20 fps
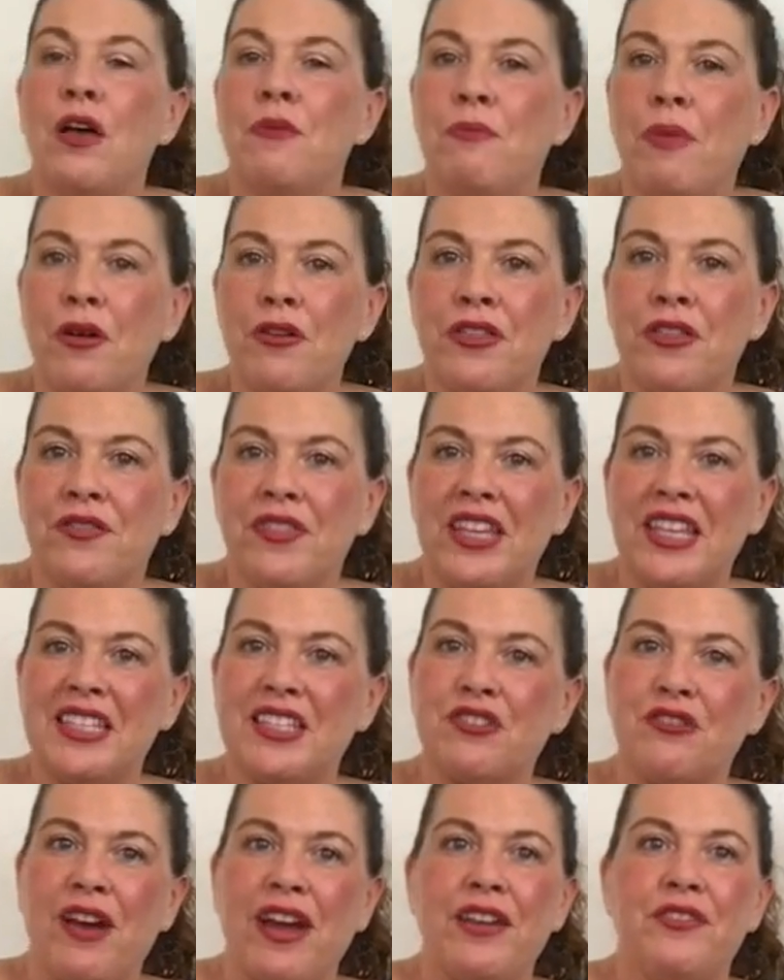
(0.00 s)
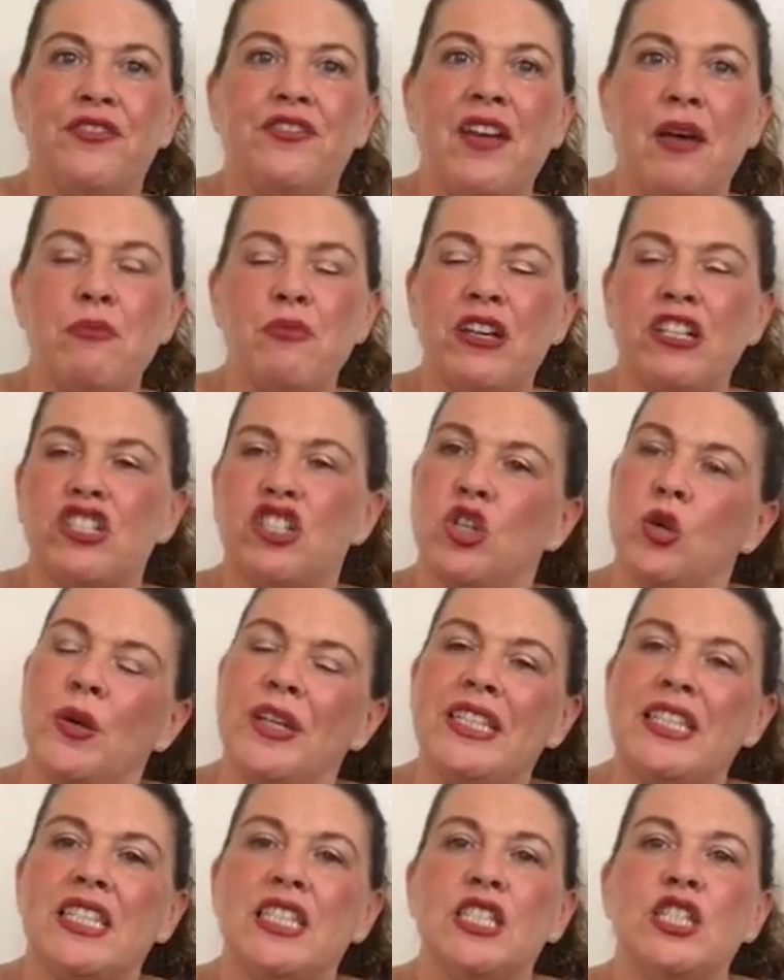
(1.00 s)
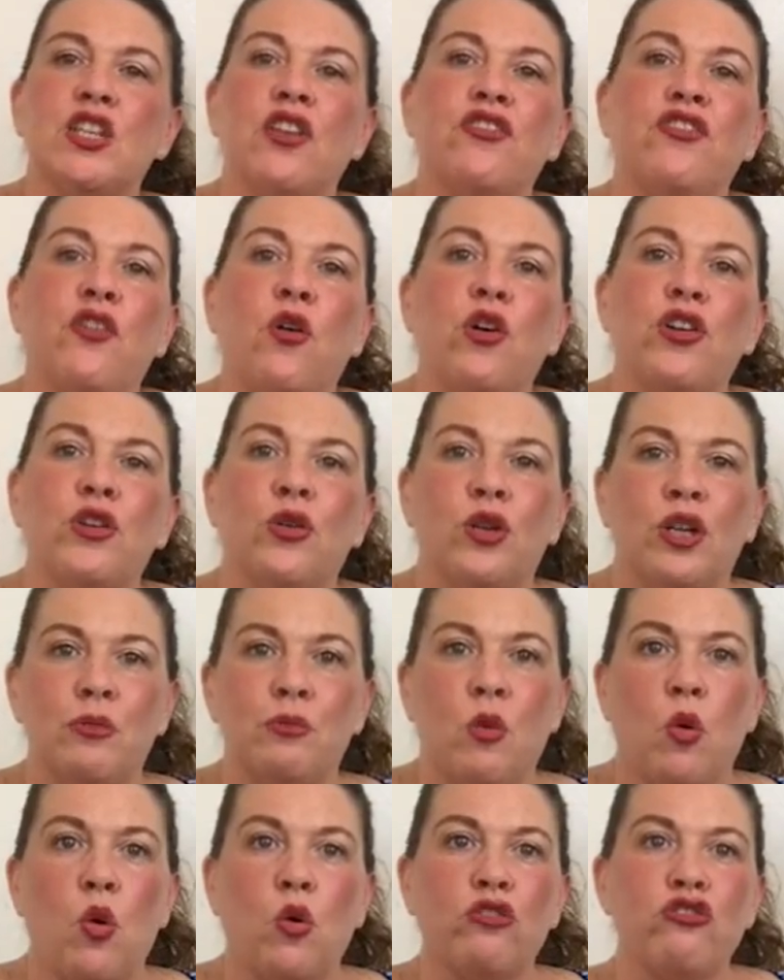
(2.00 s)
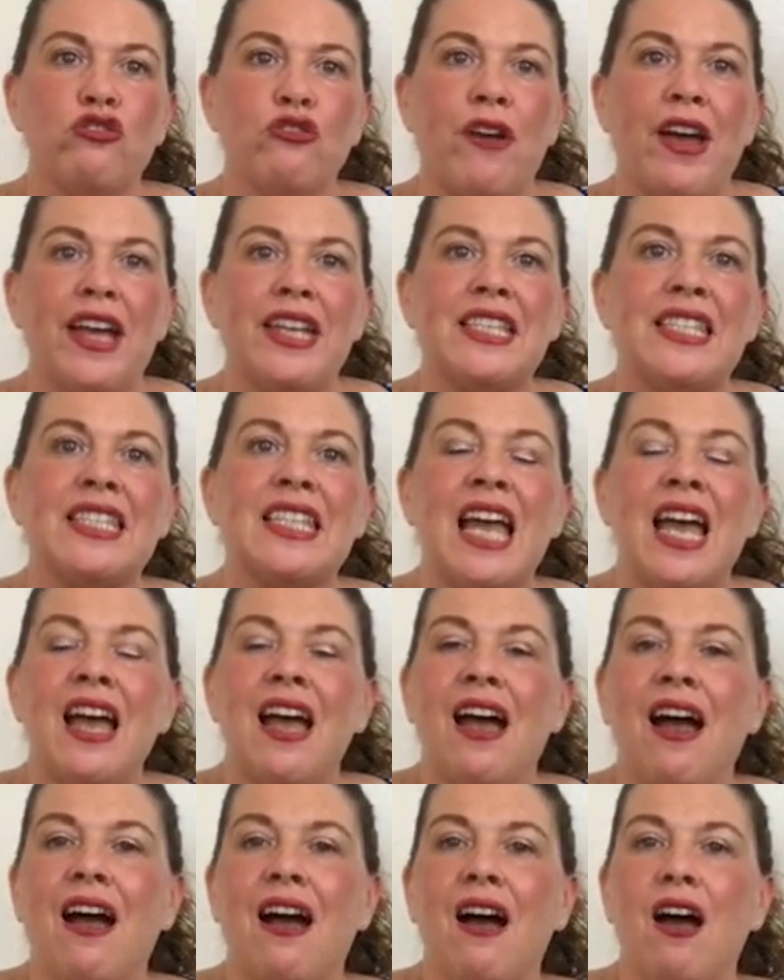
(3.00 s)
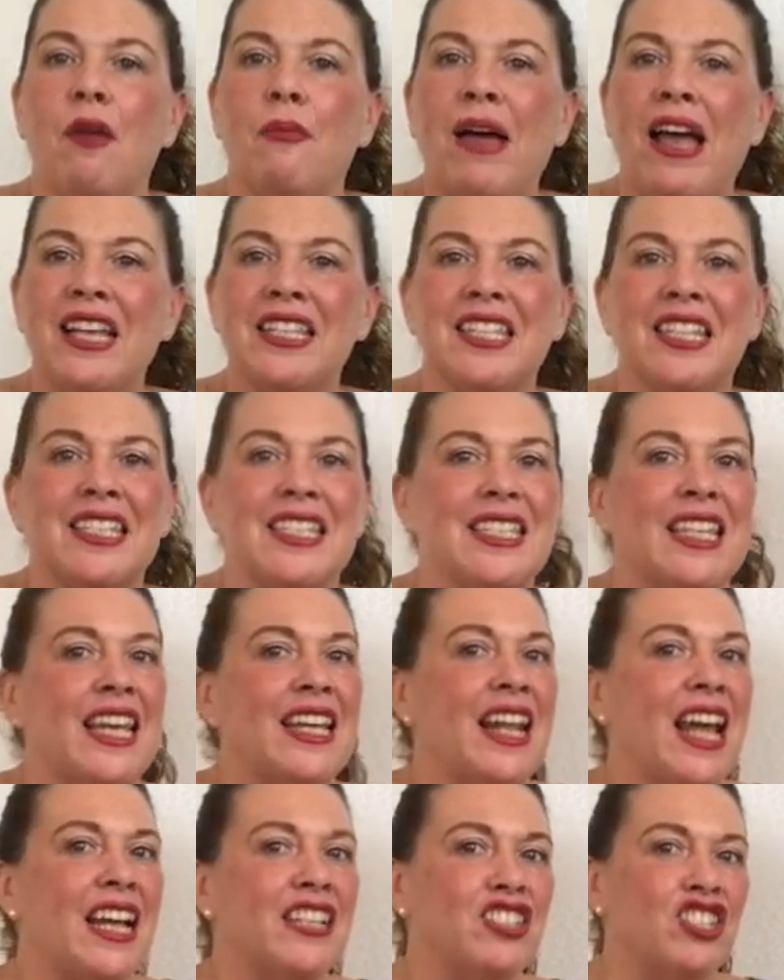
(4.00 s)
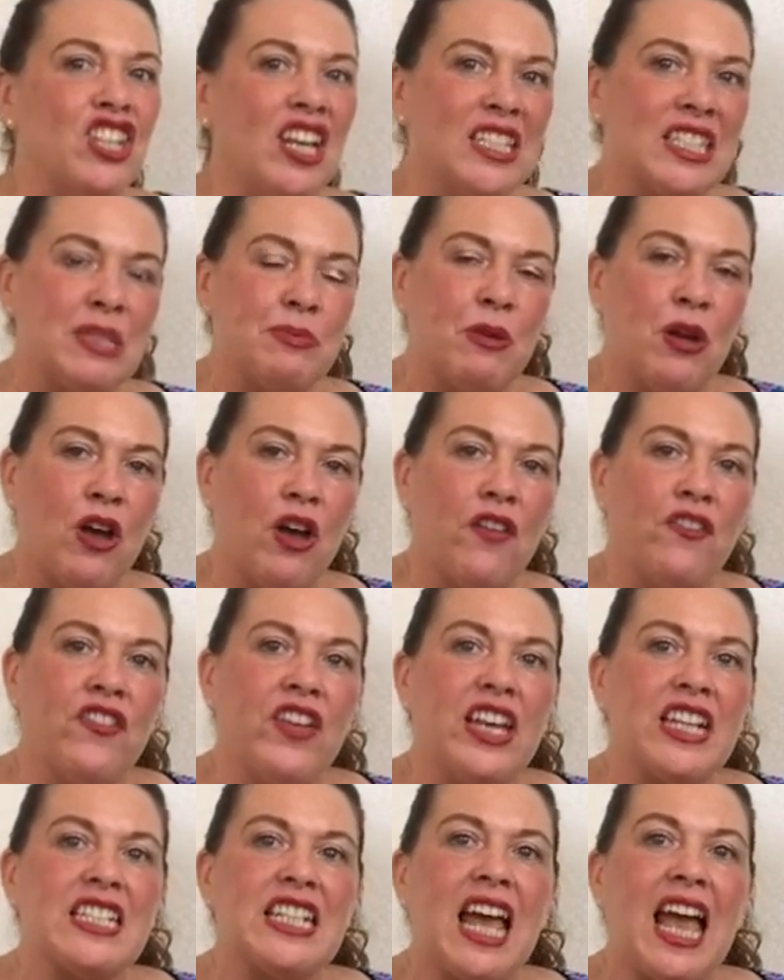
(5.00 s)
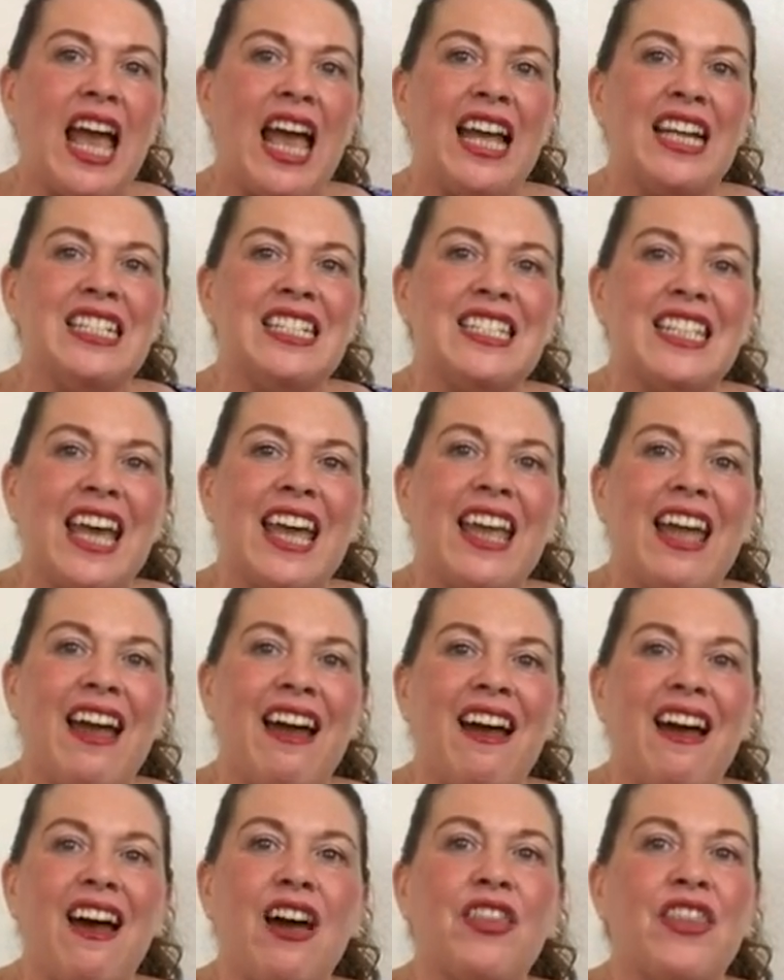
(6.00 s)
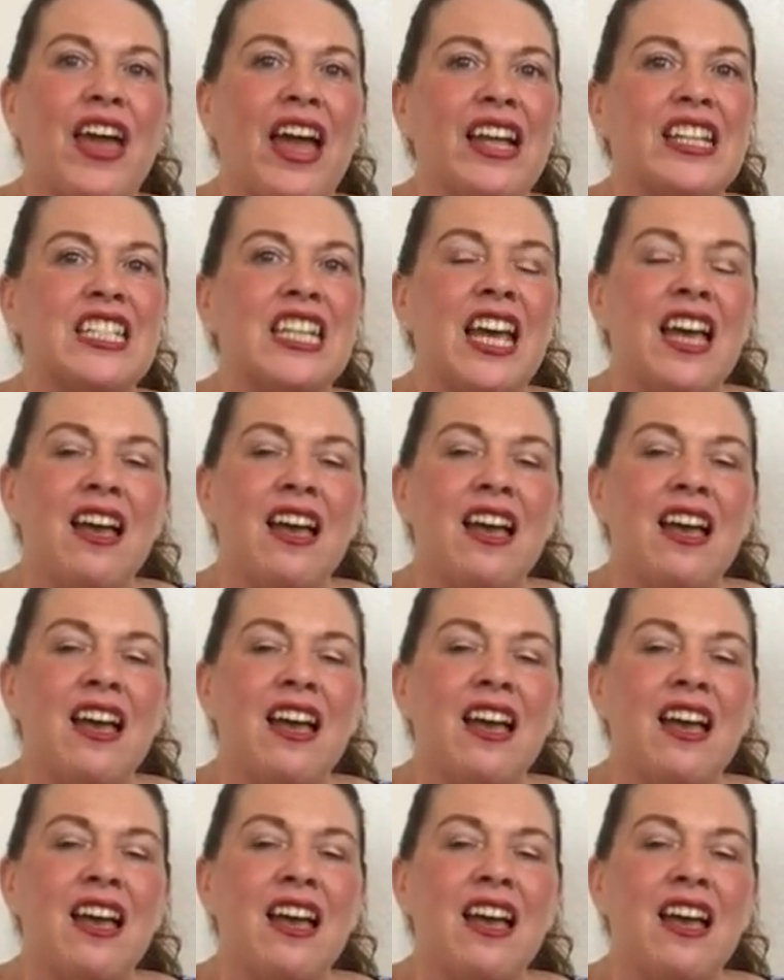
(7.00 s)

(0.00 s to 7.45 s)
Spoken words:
Both of these great fabric choices for your L'Amour dress, as I said, are just perfect, and they are that